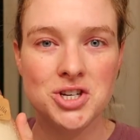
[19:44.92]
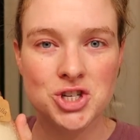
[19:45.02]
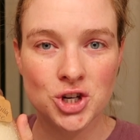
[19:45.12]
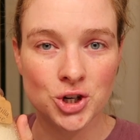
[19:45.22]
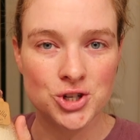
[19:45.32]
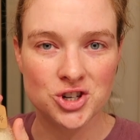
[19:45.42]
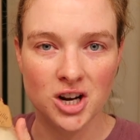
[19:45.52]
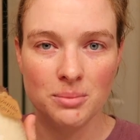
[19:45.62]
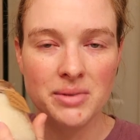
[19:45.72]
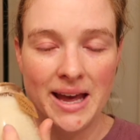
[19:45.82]
sugar
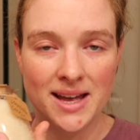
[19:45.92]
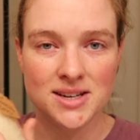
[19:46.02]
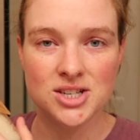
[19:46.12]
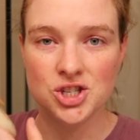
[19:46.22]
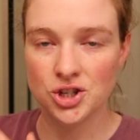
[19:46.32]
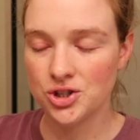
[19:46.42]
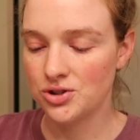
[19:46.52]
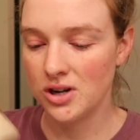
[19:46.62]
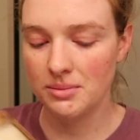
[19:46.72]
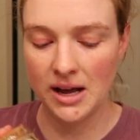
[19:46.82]
scrub, hand sugar
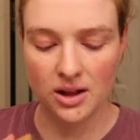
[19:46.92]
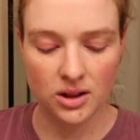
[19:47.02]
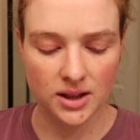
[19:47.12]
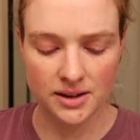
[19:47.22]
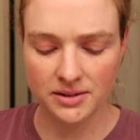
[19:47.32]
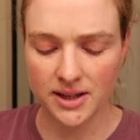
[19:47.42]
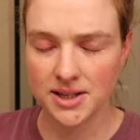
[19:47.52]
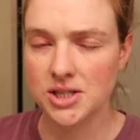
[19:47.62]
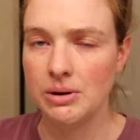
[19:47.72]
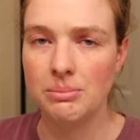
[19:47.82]
scrub. I'll leave a
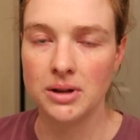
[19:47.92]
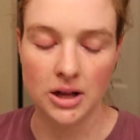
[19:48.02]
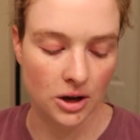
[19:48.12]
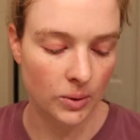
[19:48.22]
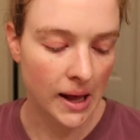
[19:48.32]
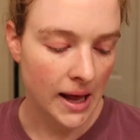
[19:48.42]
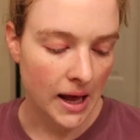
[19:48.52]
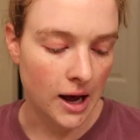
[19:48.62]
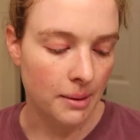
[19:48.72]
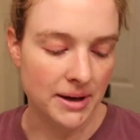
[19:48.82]
link to it below.
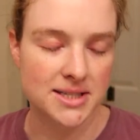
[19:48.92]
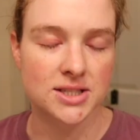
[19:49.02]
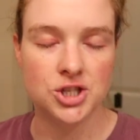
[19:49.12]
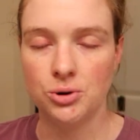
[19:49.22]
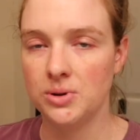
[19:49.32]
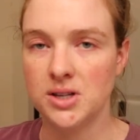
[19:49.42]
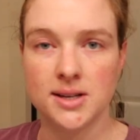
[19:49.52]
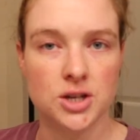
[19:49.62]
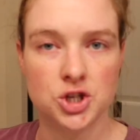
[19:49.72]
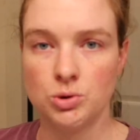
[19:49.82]
I did show, it's
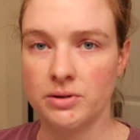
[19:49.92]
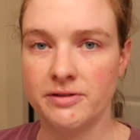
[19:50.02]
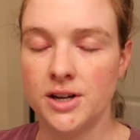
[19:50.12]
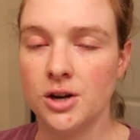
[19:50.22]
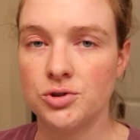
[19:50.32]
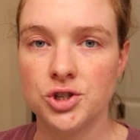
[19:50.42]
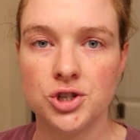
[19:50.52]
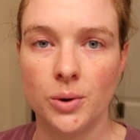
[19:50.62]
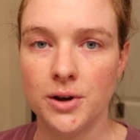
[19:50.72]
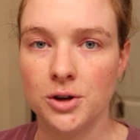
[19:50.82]
like a short video just
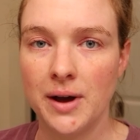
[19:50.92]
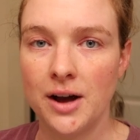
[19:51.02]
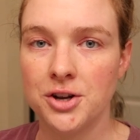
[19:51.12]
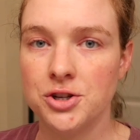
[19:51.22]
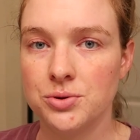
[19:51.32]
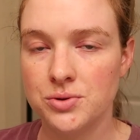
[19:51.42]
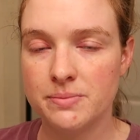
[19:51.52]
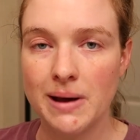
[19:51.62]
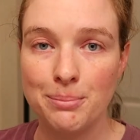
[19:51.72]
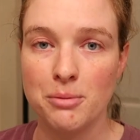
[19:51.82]
showing you how to use
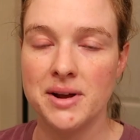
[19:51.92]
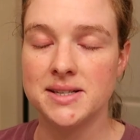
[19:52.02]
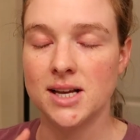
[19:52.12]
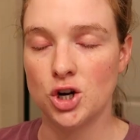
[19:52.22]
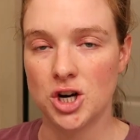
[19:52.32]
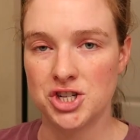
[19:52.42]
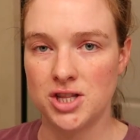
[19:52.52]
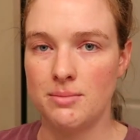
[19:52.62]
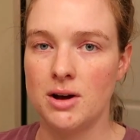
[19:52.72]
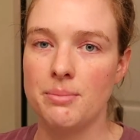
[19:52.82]
peppermints and crush
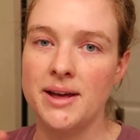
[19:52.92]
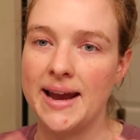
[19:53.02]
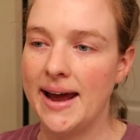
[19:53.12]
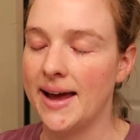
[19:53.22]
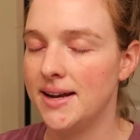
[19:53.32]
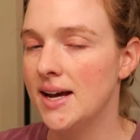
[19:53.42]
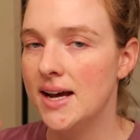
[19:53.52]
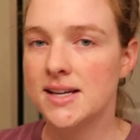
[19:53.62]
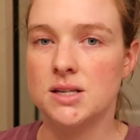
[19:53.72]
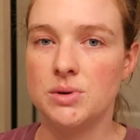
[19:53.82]
them up and add
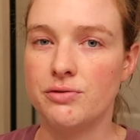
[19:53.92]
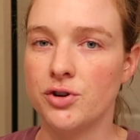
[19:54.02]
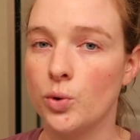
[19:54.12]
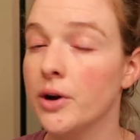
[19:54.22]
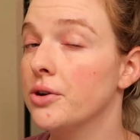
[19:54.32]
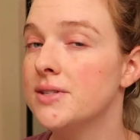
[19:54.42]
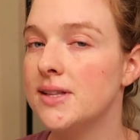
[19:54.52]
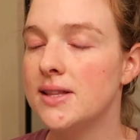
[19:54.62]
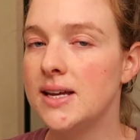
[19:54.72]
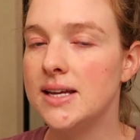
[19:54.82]
some different oils
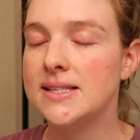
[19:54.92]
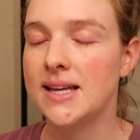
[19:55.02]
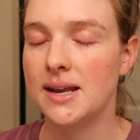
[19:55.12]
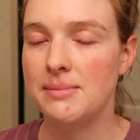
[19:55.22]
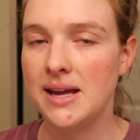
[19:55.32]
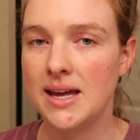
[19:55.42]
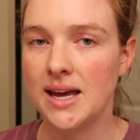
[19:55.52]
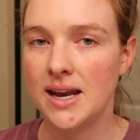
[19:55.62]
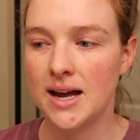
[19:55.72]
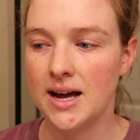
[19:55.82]
and things and make
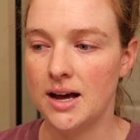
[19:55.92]
it